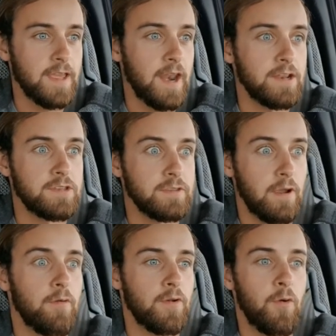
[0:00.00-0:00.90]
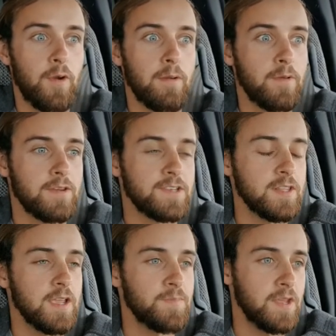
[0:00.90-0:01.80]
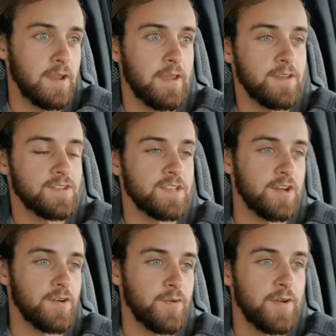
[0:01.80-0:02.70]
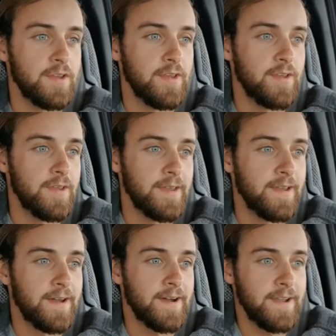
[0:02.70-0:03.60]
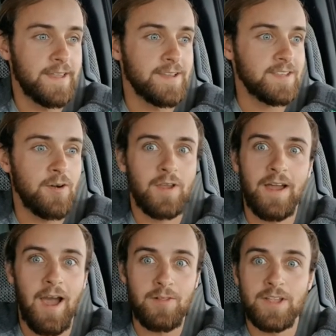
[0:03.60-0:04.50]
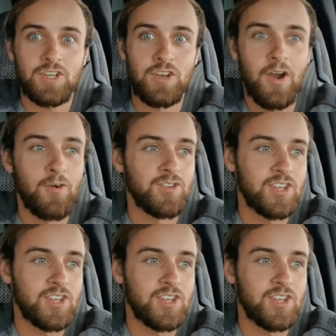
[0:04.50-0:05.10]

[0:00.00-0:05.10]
and I don't know where I'm gonna sleep tonight, so I guess I'll let you know